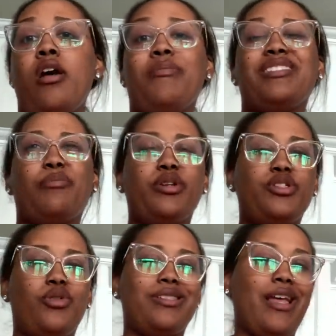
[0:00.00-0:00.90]
because I'm pretty
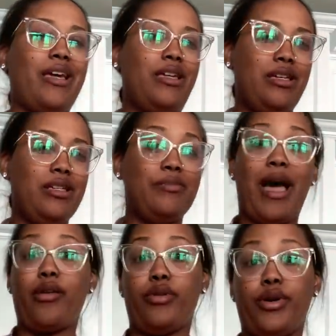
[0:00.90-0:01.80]
sure it's not his,
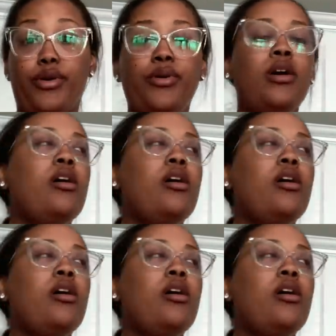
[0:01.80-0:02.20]
I don't know.